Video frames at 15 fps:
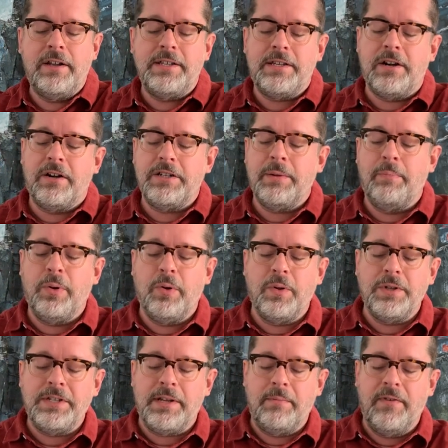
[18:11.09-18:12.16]
and start to
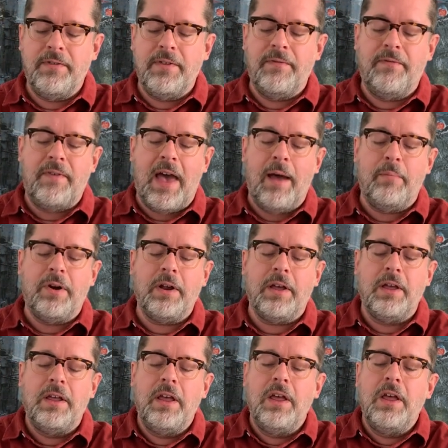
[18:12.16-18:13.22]
pull some of the fabric
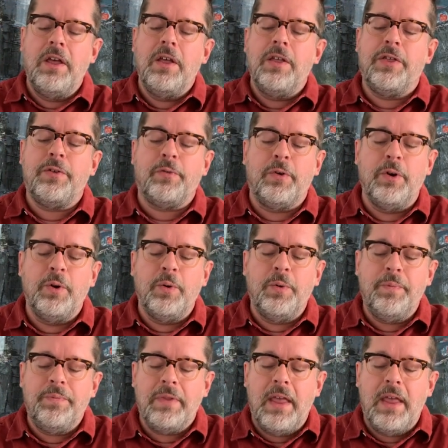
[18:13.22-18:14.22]
through.